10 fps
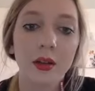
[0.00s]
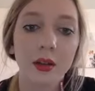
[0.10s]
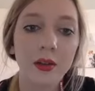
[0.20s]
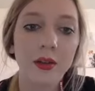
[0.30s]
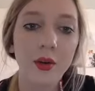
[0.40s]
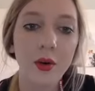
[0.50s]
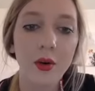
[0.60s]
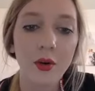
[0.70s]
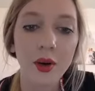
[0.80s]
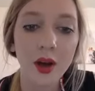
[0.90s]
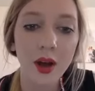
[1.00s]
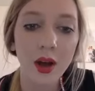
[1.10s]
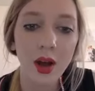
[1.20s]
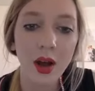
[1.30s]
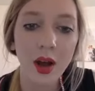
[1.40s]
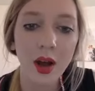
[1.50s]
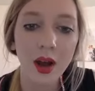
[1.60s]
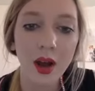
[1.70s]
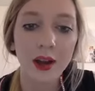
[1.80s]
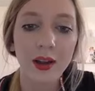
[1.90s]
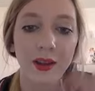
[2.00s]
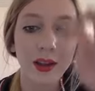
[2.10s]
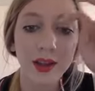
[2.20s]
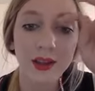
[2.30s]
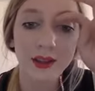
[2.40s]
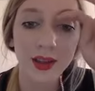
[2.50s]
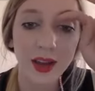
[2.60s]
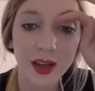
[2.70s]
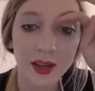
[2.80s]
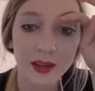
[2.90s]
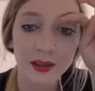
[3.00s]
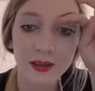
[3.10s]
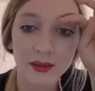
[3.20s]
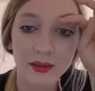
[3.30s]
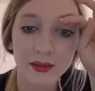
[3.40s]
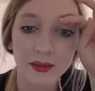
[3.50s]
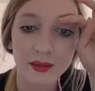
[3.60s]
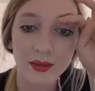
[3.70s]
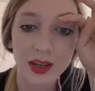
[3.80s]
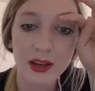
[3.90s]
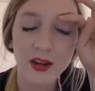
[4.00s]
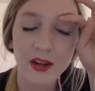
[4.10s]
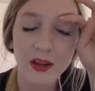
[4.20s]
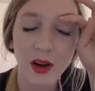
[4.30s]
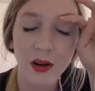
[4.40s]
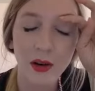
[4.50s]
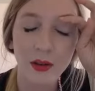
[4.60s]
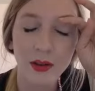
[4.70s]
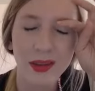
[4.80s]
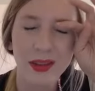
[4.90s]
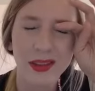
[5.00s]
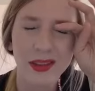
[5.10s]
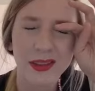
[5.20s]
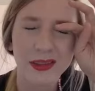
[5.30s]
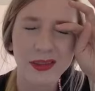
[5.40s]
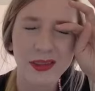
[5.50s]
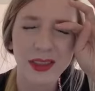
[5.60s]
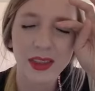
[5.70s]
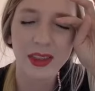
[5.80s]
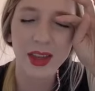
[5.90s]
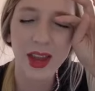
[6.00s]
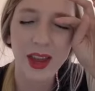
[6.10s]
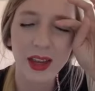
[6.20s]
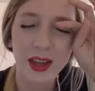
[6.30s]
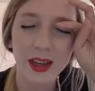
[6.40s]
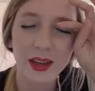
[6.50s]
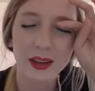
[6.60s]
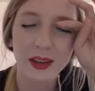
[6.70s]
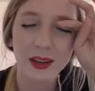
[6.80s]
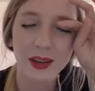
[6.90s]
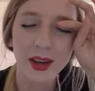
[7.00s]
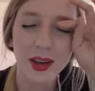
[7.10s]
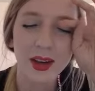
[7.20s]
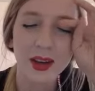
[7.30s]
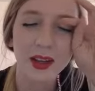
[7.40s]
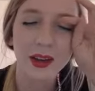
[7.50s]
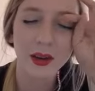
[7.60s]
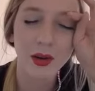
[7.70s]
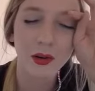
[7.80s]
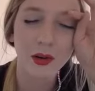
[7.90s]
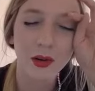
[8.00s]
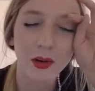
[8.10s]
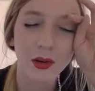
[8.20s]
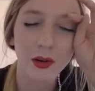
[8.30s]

So I think it's like, even though they can get the local,